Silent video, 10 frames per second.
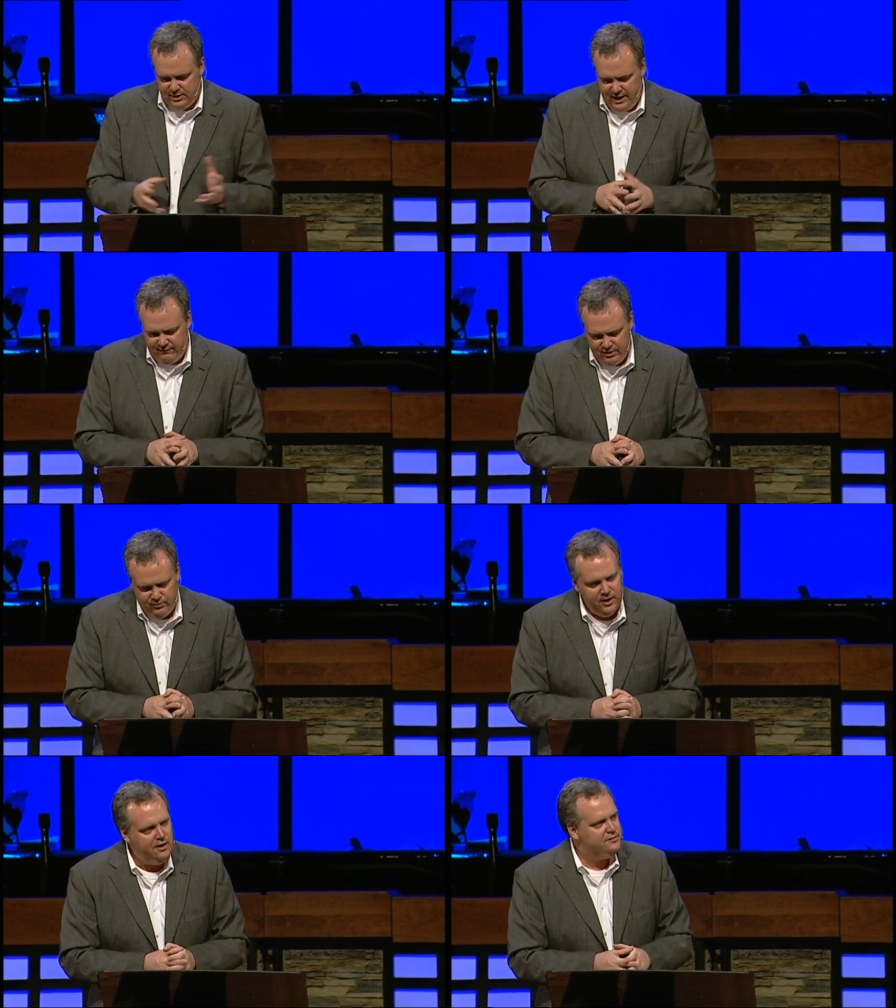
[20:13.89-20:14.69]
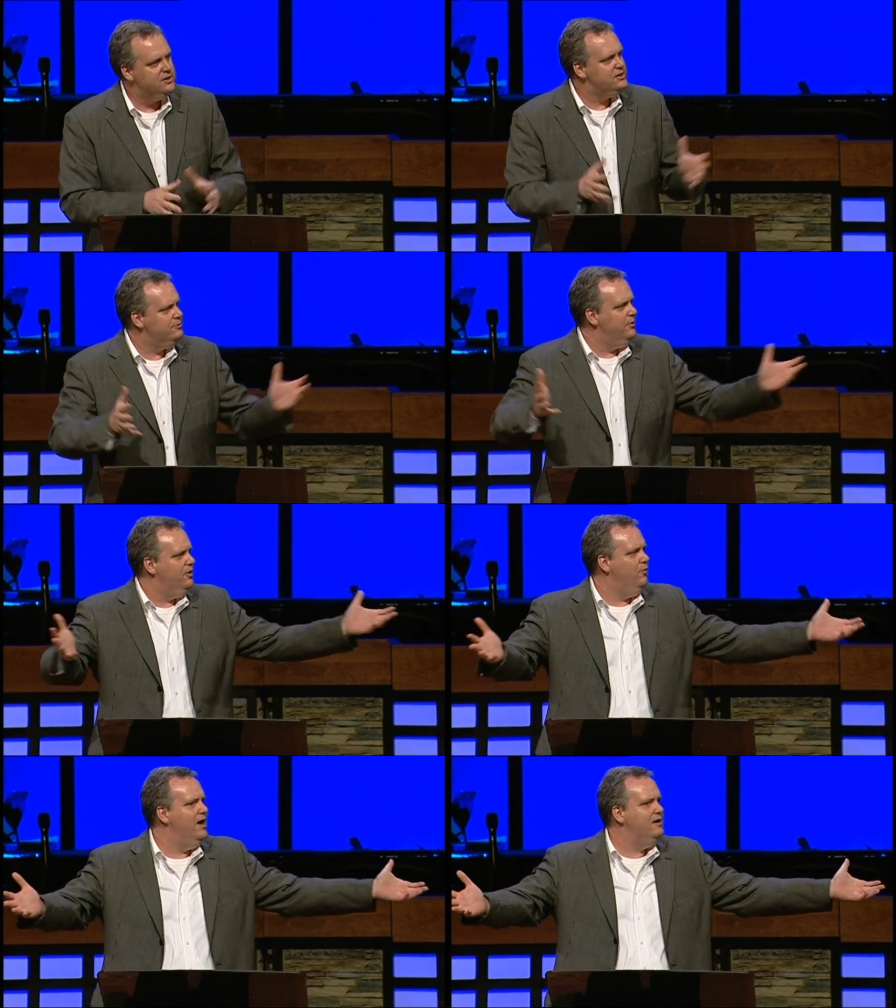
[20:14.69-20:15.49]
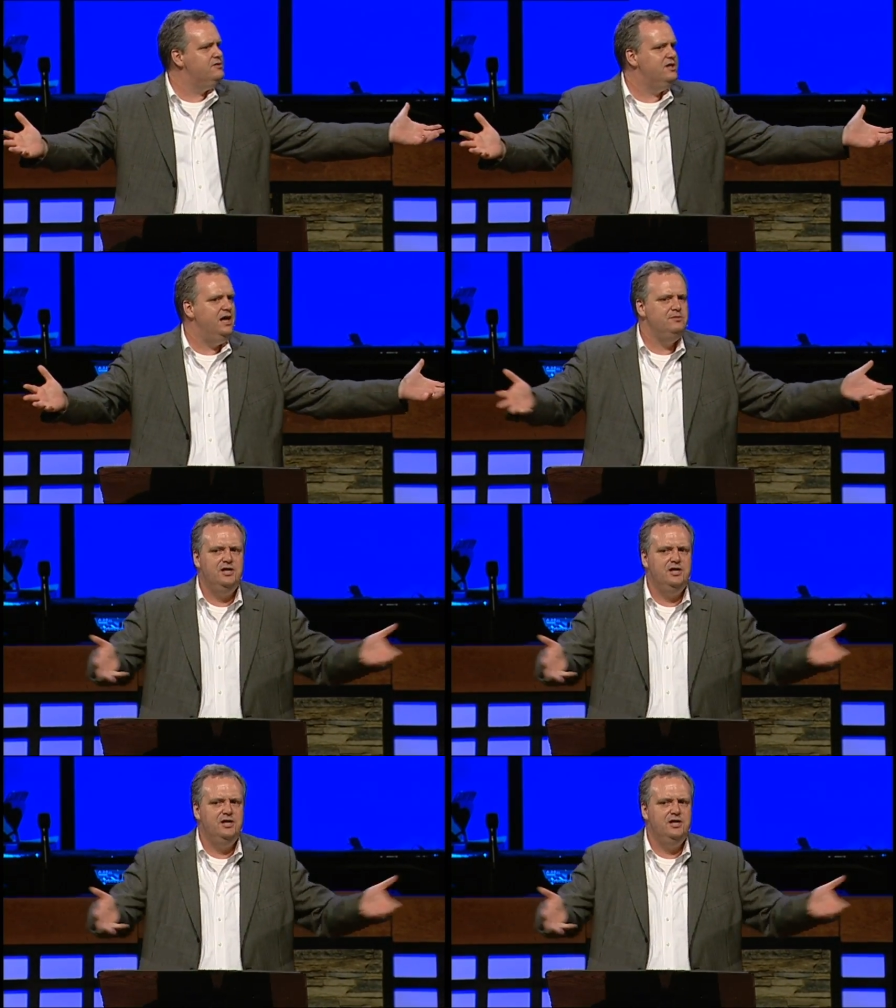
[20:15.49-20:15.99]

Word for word: 11 and 12, she says, Well, the well's deep.